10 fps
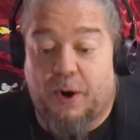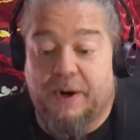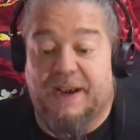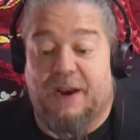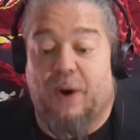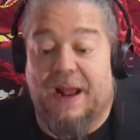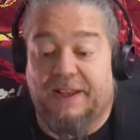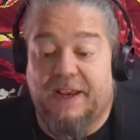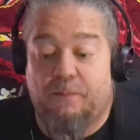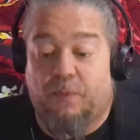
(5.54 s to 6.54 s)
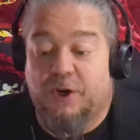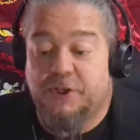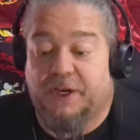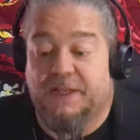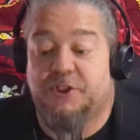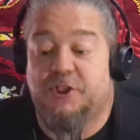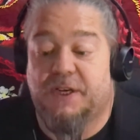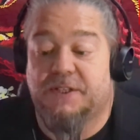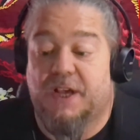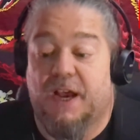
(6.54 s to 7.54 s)
in a rally and march against
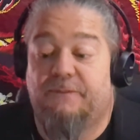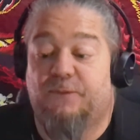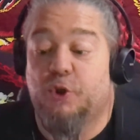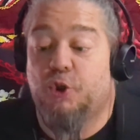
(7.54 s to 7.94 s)
genocide for